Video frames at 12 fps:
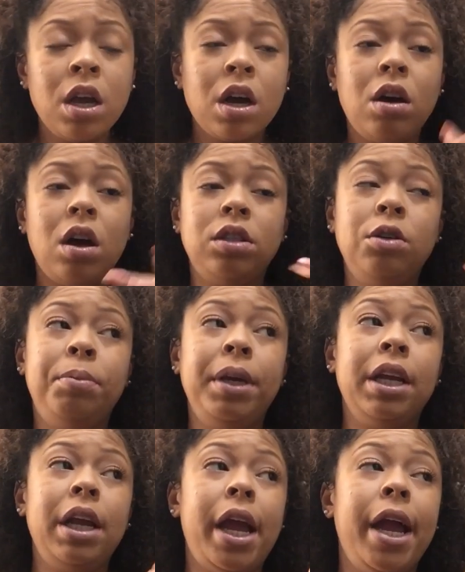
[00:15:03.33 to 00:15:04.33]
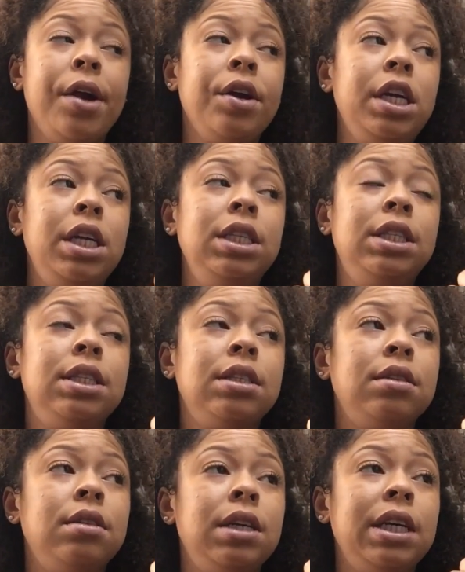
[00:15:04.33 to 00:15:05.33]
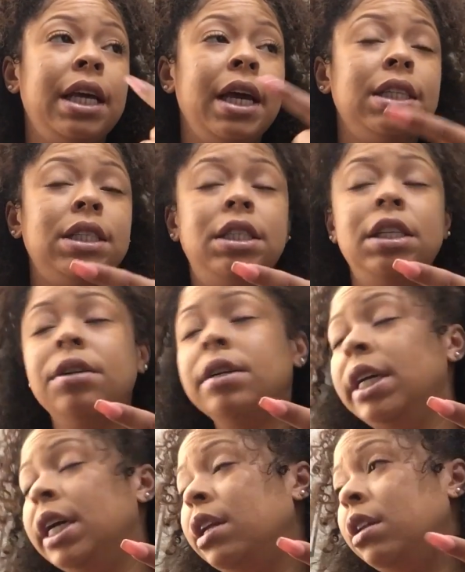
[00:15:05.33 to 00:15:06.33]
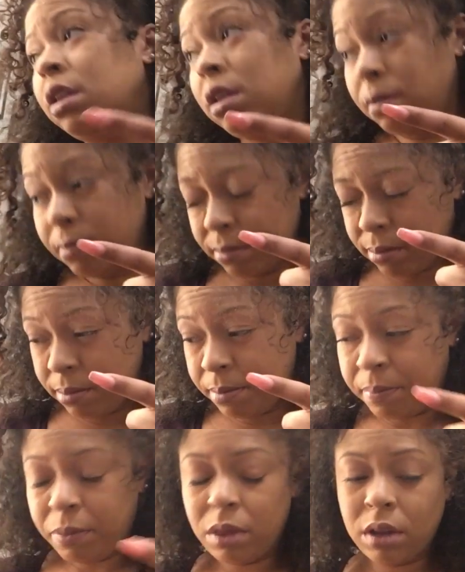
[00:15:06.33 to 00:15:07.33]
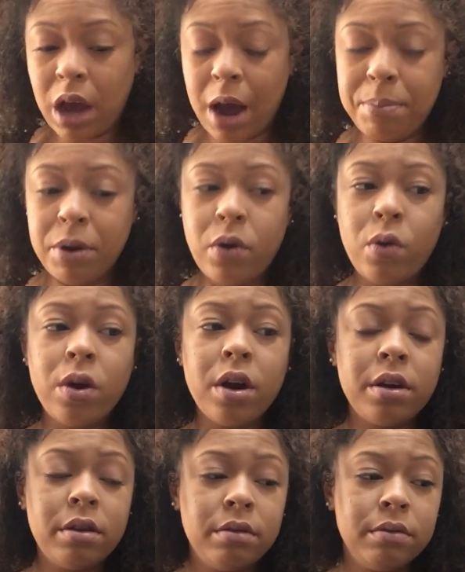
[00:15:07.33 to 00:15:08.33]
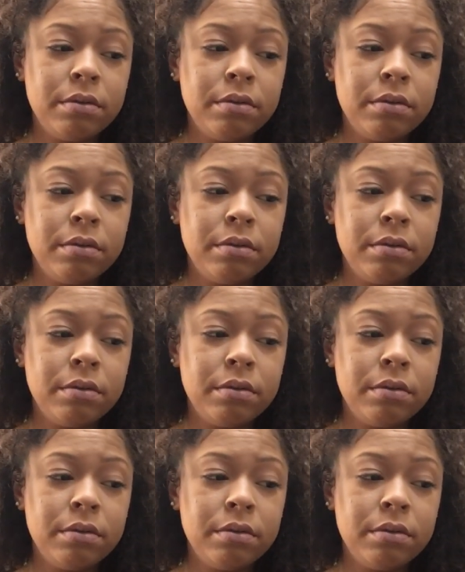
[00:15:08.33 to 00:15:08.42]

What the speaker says: Could also be an Aries, Cancerian, Capricorn,